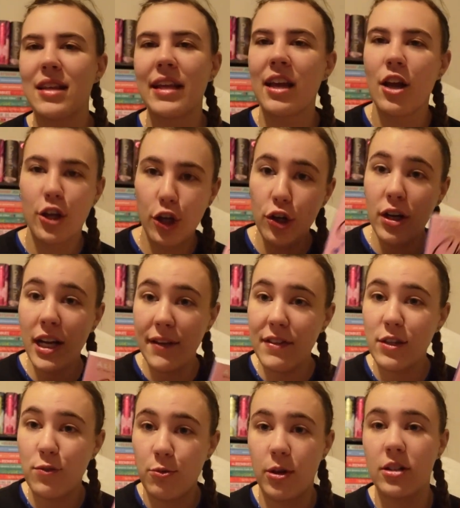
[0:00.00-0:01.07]
Like, you're gonna give
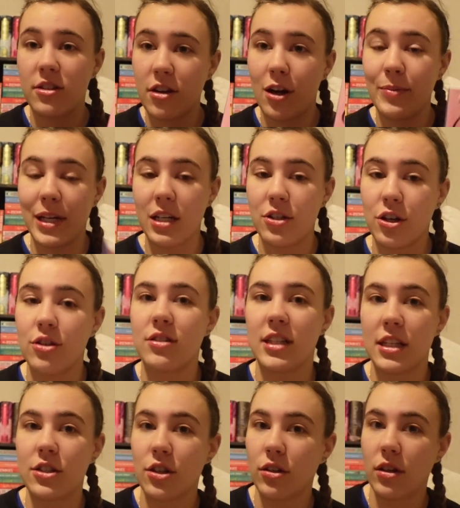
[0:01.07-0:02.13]
this 1 star because her
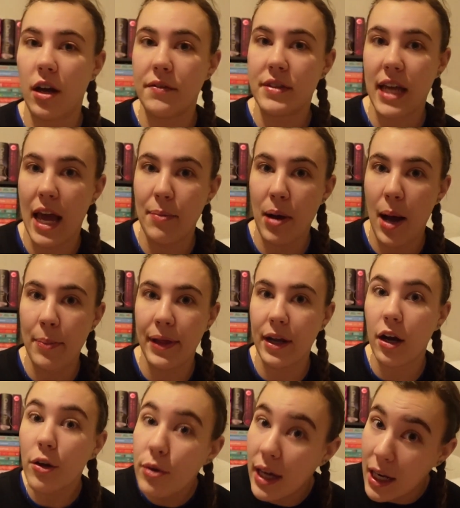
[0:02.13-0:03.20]
sister loves K-pop. Like,
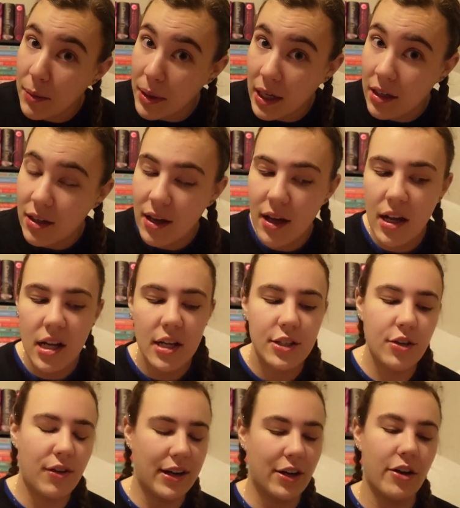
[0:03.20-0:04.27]
are you kidding me?
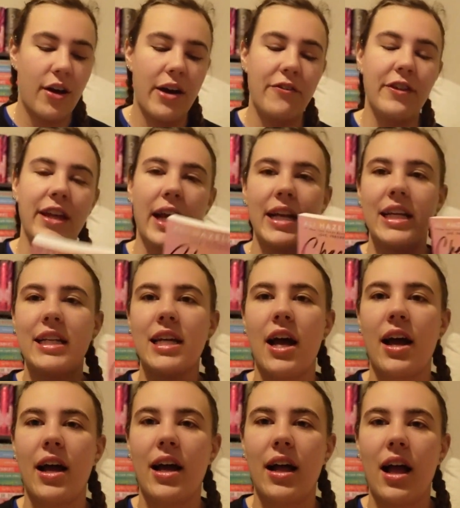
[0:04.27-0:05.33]
So I don't know. I feel like I need
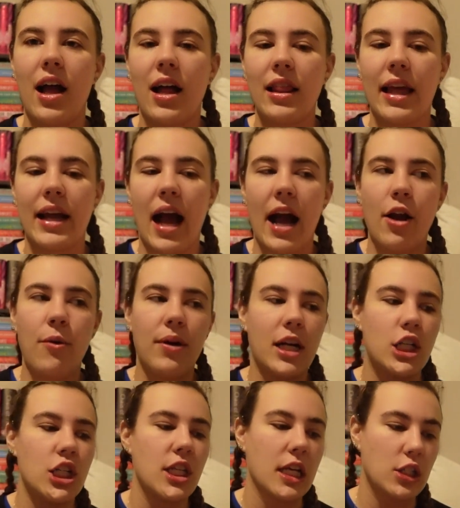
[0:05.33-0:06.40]
to, like, I don't want
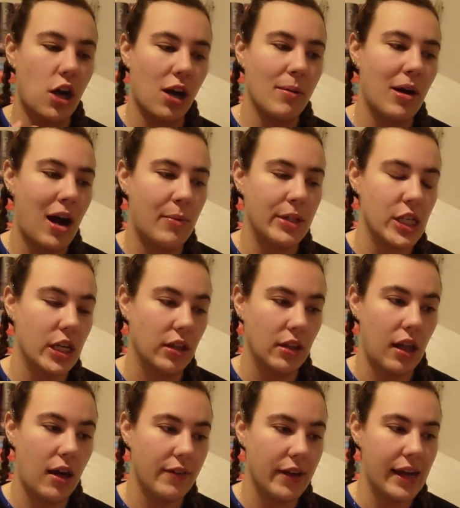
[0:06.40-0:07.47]
to just, like, talk about how much I
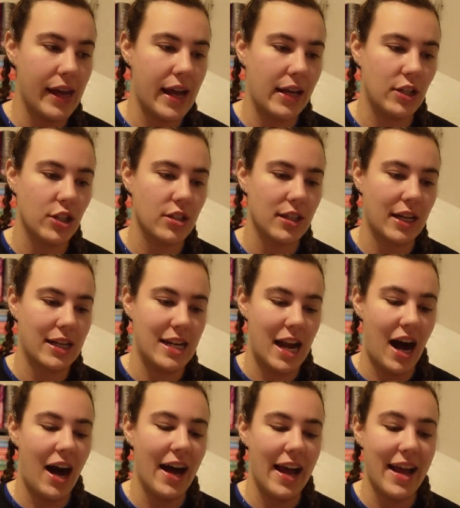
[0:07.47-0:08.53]
love it and just, like,
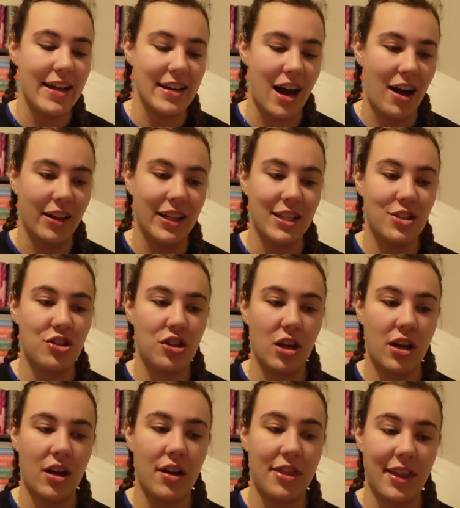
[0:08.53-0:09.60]
not acknowledge
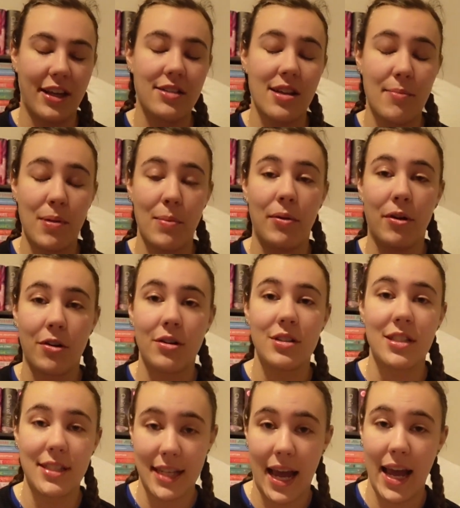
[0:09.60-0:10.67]
the things that people are
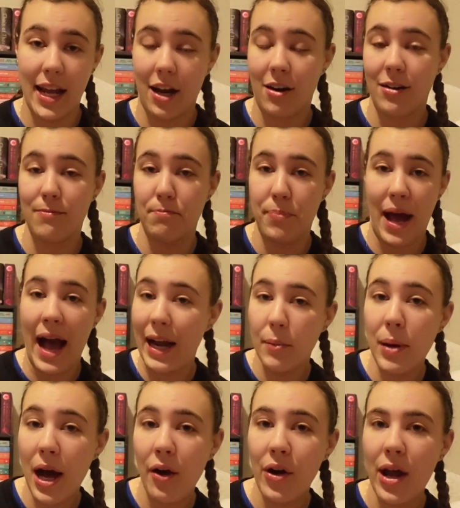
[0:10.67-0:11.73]
saying are bad
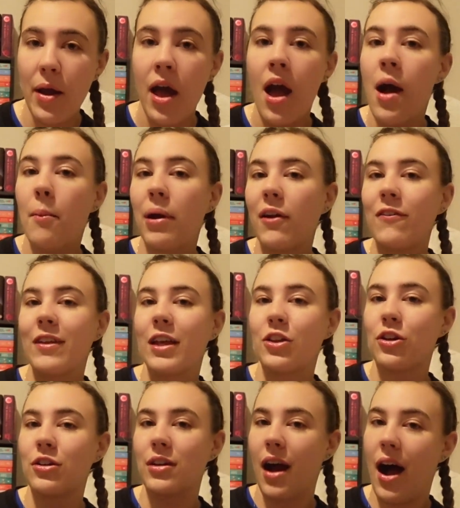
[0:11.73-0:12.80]
about it. But I feel like
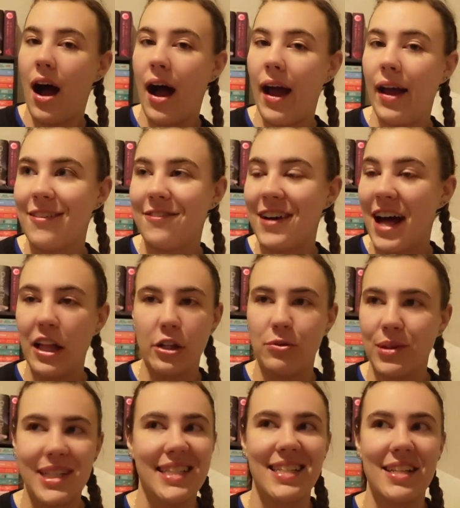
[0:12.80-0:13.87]
they're not valid
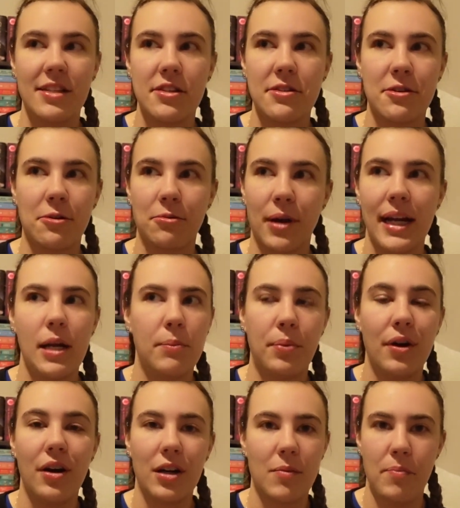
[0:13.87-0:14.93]
reasons to rate a
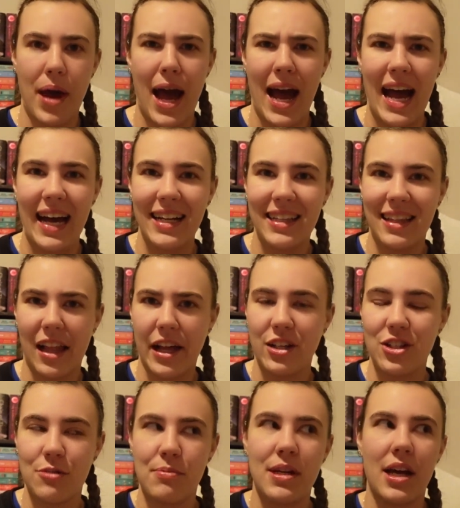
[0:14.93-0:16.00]
book bad. Like,
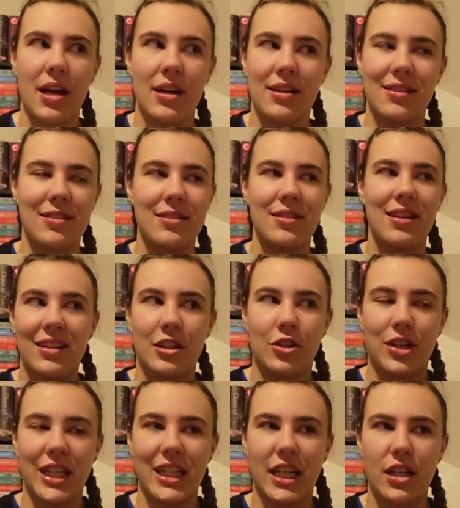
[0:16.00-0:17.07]
just because,
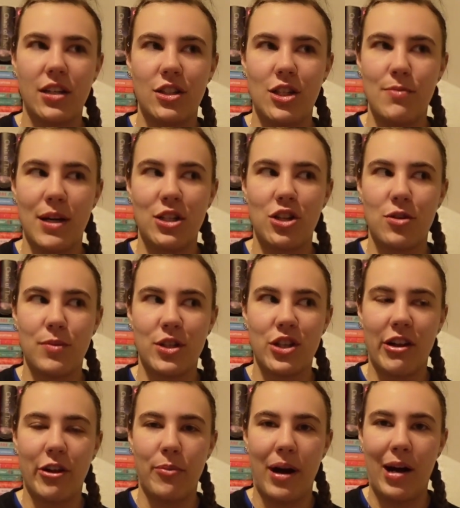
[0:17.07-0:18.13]
literally, like, she mentioned
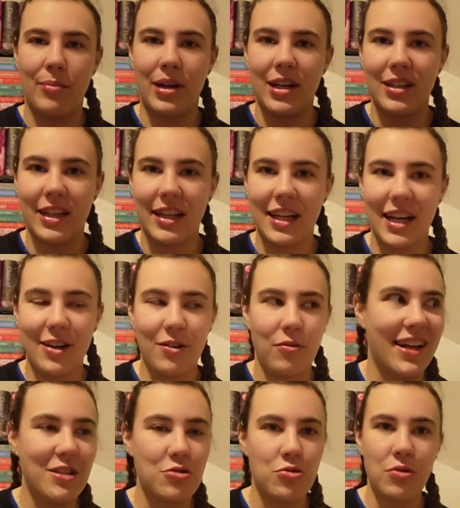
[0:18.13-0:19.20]
Michelle Obama. Like,
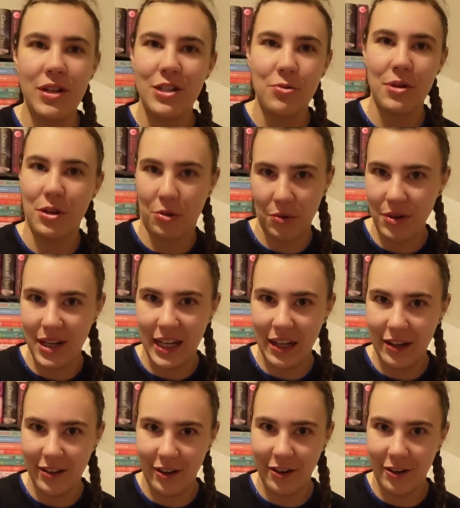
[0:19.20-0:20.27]
it's 2023,
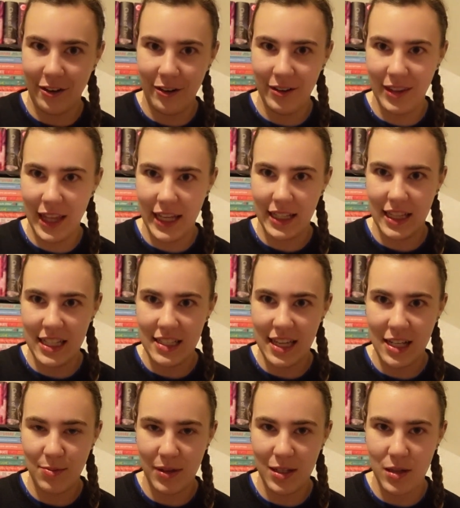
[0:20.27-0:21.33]
girl. Like, this
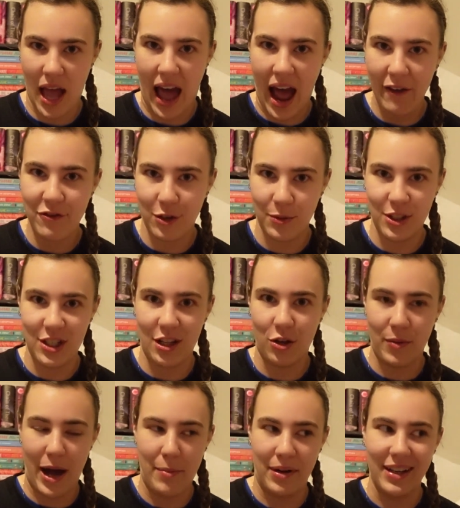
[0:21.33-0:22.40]
takes place after
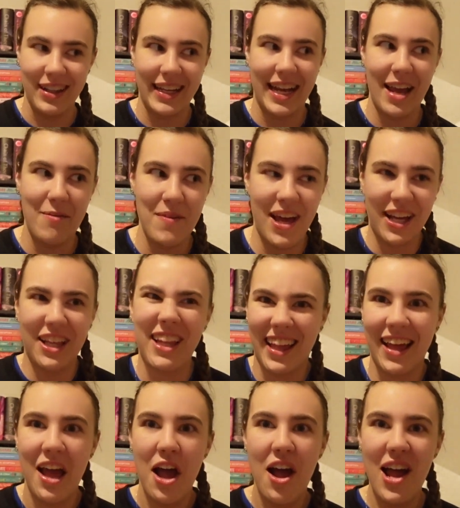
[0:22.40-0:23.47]
Michelle Obama. Like, it,
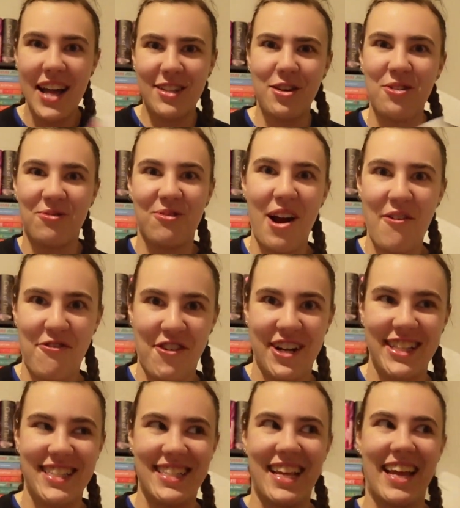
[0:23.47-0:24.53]
it's a
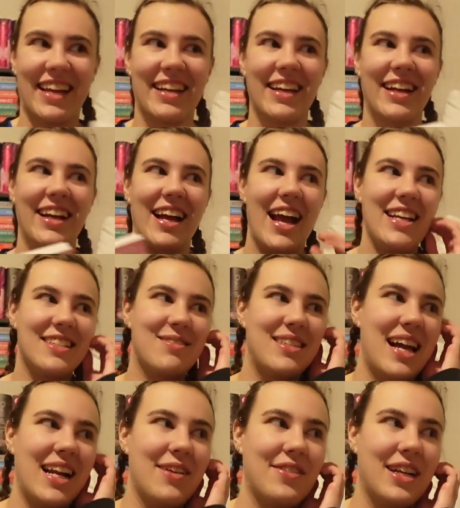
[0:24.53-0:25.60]
reference. Like, it's
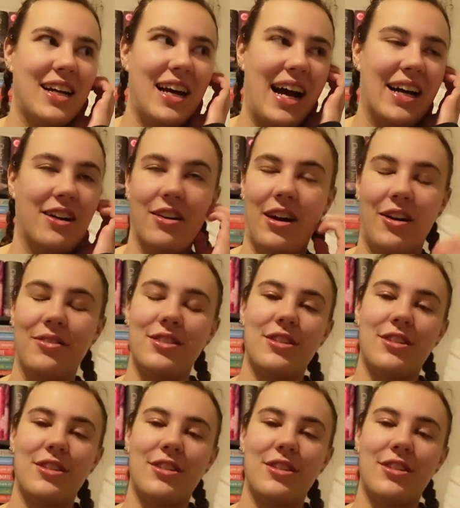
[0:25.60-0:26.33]
not even, I don't know.